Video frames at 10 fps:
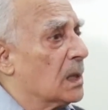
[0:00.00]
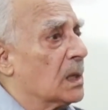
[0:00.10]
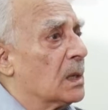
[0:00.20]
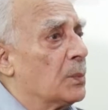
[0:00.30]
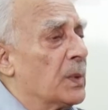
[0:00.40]

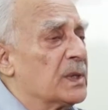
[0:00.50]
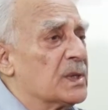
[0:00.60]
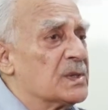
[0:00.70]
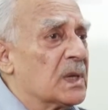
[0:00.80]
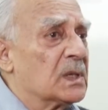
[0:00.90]
where
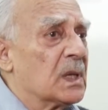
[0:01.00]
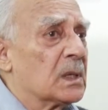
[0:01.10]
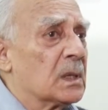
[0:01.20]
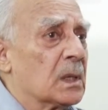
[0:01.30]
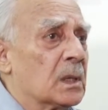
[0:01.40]
they said
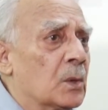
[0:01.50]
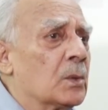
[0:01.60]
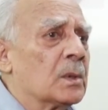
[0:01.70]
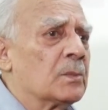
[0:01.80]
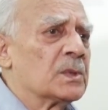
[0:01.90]
that
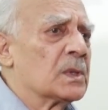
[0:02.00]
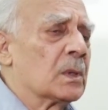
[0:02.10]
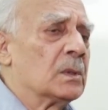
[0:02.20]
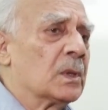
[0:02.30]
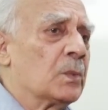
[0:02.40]

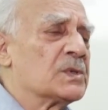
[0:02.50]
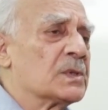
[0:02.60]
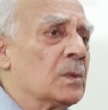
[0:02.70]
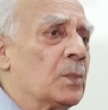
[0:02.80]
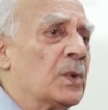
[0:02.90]
the
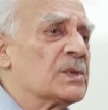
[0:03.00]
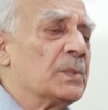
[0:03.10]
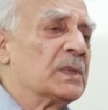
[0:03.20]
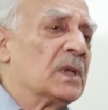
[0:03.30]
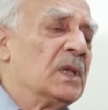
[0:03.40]
question was
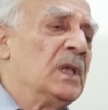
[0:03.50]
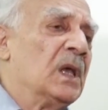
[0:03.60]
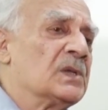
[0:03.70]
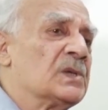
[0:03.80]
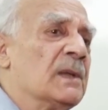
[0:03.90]
whether he
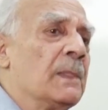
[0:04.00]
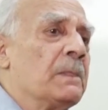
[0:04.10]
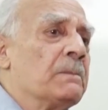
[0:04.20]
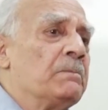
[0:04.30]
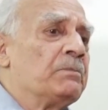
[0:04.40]
has
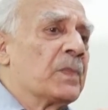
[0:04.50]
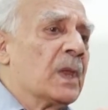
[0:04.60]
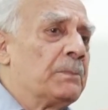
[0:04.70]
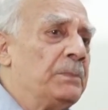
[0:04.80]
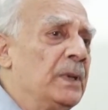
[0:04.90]

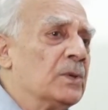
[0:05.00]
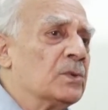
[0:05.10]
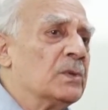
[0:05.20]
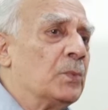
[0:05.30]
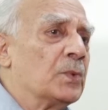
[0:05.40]
appealed
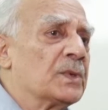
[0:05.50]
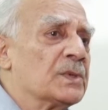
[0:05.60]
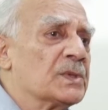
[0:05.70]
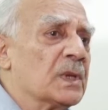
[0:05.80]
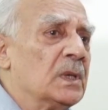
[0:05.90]
to the
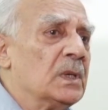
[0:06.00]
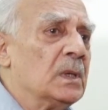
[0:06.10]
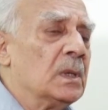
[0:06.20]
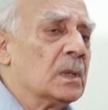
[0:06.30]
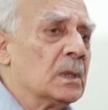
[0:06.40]
voters
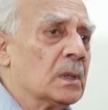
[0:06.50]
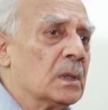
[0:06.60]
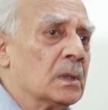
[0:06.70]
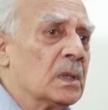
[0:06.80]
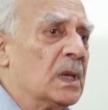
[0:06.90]
in
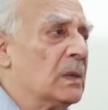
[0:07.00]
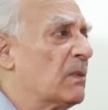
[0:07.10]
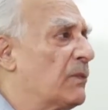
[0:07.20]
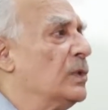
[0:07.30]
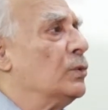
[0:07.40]
the name
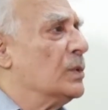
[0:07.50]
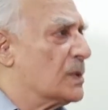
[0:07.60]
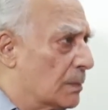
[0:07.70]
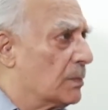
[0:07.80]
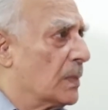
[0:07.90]
of Hinduism.